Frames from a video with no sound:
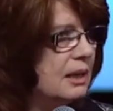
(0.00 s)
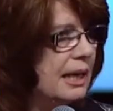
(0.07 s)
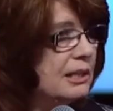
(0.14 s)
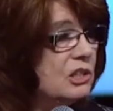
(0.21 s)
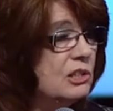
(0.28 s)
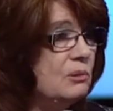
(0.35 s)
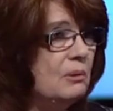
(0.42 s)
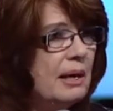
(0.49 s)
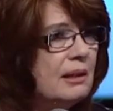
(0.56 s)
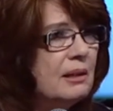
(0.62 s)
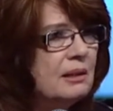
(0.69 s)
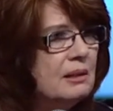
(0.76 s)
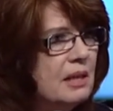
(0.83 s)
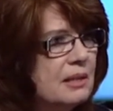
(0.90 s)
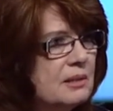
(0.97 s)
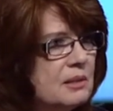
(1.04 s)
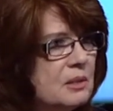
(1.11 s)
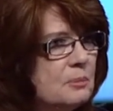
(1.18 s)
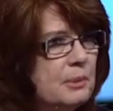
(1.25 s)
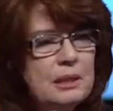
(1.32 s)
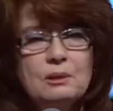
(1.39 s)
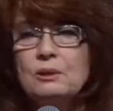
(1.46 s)
and she recognizes
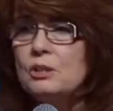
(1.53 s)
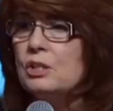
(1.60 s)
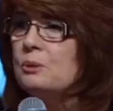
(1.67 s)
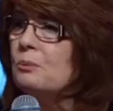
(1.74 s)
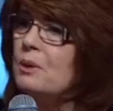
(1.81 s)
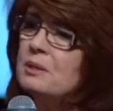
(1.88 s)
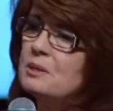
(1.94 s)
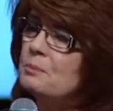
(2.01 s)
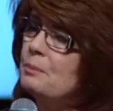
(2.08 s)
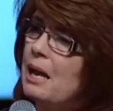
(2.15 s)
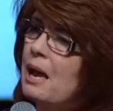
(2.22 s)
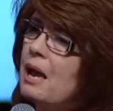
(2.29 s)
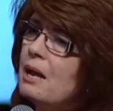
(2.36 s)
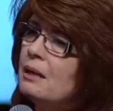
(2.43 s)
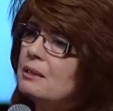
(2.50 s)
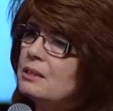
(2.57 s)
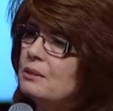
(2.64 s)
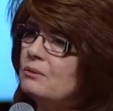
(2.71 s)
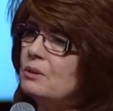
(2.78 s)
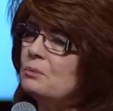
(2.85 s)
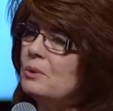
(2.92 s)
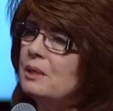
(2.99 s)
Peter, and she runs back to
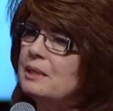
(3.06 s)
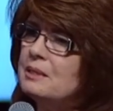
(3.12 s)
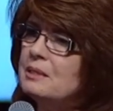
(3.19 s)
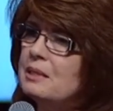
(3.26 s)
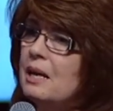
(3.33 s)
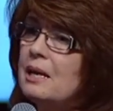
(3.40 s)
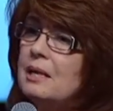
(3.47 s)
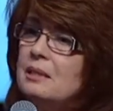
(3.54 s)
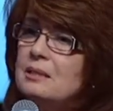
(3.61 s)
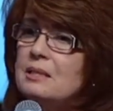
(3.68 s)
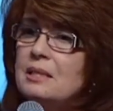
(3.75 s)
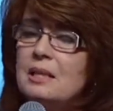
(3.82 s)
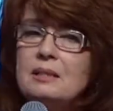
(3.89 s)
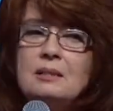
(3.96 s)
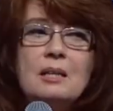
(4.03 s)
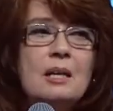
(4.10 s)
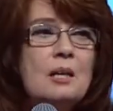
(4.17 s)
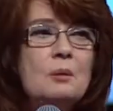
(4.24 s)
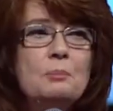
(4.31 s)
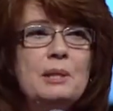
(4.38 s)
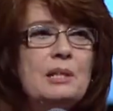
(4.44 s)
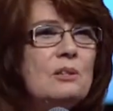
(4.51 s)
everyone inside and says,
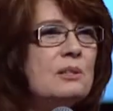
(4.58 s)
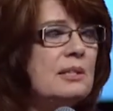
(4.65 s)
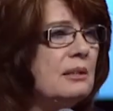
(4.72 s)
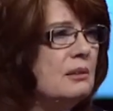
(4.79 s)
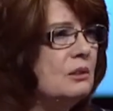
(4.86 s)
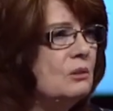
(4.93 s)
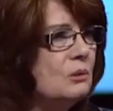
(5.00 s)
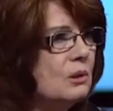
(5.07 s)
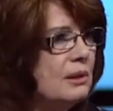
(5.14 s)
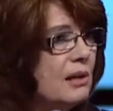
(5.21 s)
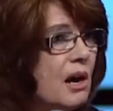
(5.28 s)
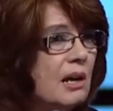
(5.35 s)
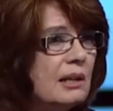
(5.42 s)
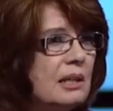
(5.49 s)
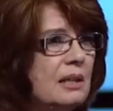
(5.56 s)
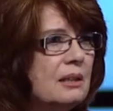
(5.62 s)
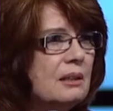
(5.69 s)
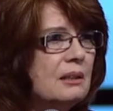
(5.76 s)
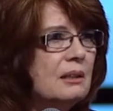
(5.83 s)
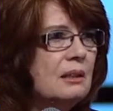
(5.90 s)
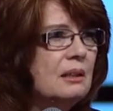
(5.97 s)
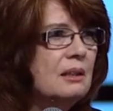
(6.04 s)
"Peter's at the door knocking
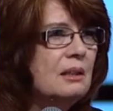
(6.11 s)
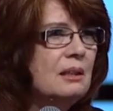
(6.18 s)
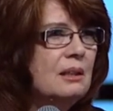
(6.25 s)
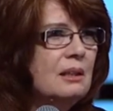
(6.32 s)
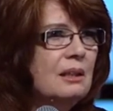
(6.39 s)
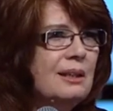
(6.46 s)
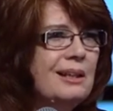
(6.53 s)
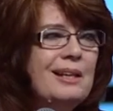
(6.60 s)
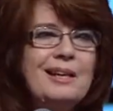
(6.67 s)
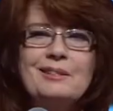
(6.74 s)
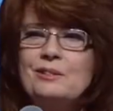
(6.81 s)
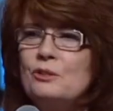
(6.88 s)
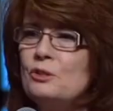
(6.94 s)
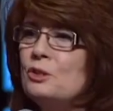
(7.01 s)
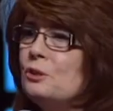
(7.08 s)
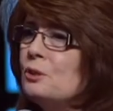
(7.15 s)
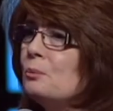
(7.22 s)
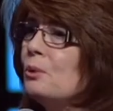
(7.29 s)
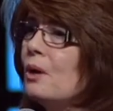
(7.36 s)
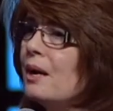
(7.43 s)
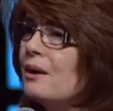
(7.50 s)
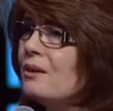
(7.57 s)
in answer to the
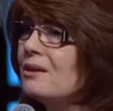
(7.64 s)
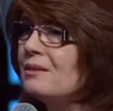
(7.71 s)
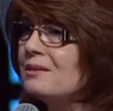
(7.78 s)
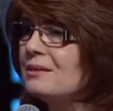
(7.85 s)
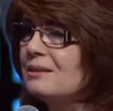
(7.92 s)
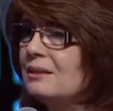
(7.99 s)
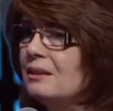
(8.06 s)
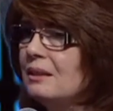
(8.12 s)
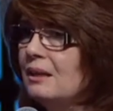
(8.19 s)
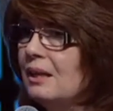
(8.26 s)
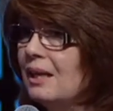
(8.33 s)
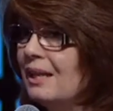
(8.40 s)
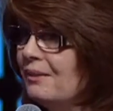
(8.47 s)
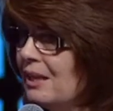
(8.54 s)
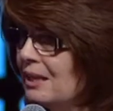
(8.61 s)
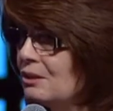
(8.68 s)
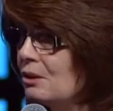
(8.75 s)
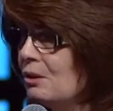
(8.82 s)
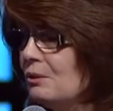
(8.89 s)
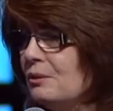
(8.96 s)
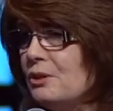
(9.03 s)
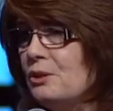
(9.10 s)
prayers." And they
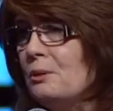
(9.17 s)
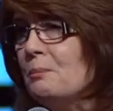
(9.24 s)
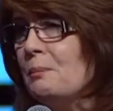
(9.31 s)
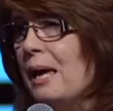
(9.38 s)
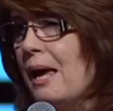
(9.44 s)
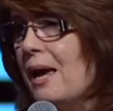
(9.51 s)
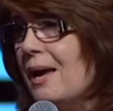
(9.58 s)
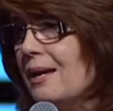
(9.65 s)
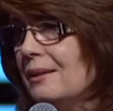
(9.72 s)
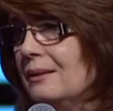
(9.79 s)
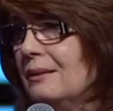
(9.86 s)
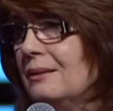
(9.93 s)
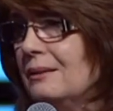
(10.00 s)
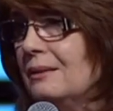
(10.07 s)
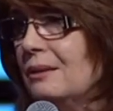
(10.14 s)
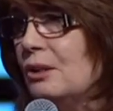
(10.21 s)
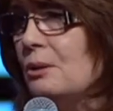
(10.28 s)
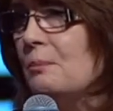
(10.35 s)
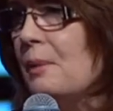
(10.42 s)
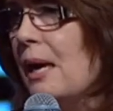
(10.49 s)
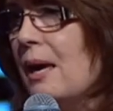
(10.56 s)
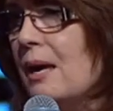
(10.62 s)
told her, "You're mad. You're
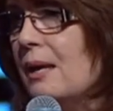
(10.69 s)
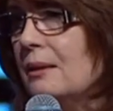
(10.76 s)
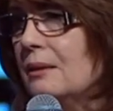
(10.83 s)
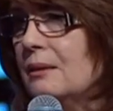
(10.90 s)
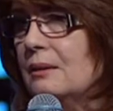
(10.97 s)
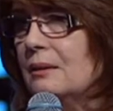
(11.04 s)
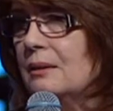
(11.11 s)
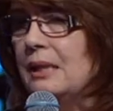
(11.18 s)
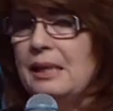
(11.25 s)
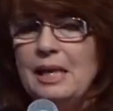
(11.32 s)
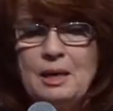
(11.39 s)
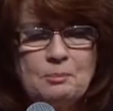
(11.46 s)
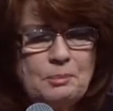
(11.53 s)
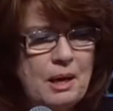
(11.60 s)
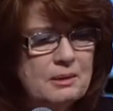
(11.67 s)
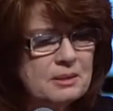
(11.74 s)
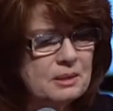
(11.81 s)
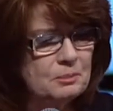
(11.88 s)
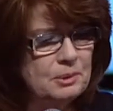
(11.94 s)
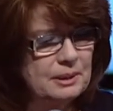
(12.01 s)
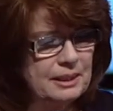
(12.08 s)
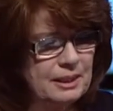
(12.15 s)
mad. He can't
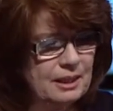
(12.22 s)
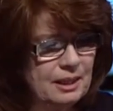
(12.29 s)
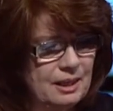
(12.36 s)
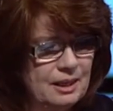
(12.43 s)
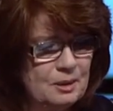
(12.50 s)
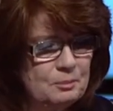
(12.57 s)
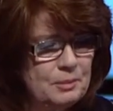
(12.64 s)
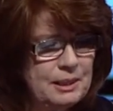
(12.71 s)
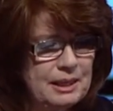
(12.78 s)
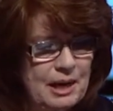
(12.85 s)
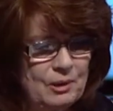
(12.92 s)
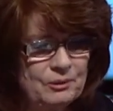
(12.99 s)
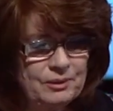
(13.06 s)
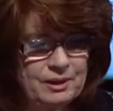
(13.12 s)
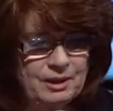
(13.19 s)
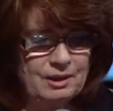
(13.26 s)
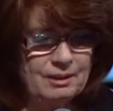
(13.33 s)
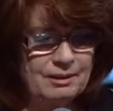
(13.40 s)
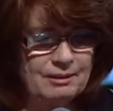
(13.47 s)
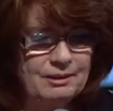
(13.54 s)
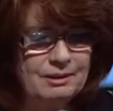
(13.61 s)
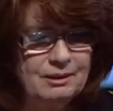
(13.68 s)
possibly be out there."